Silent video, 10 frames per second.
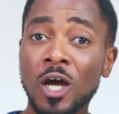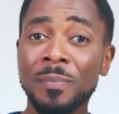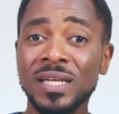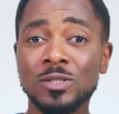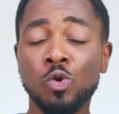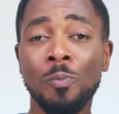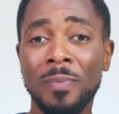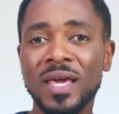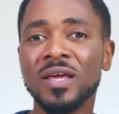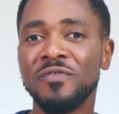companies who
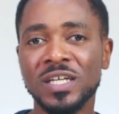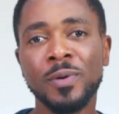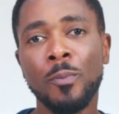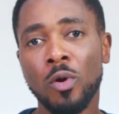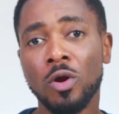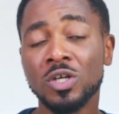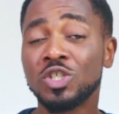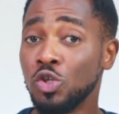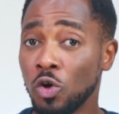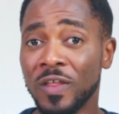make investment
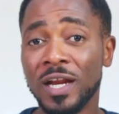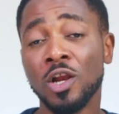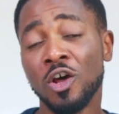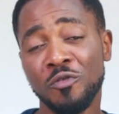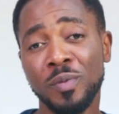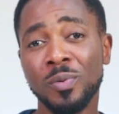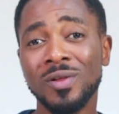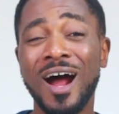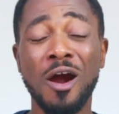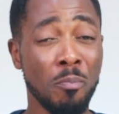products know that a lot of
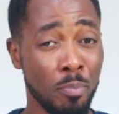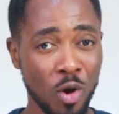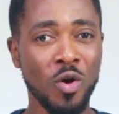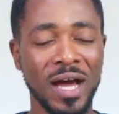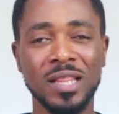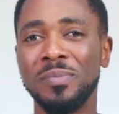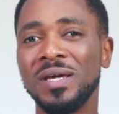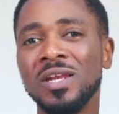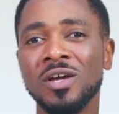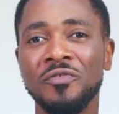people are broke at the
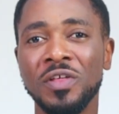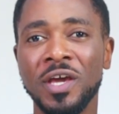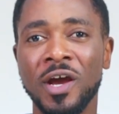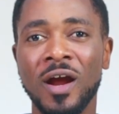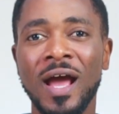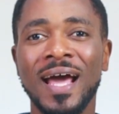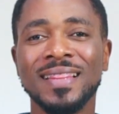beginning of the year,